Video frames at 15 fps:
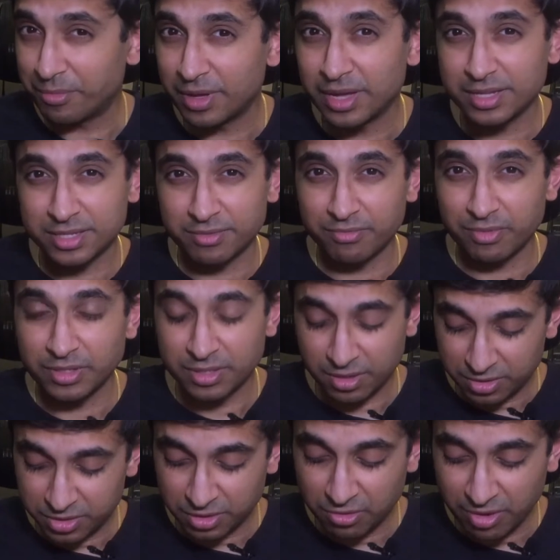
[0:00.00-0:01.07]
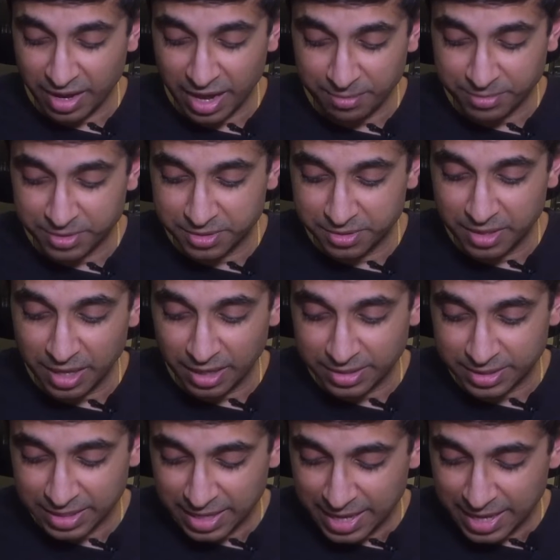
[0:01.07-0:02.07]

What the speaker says: it's a great app to do that.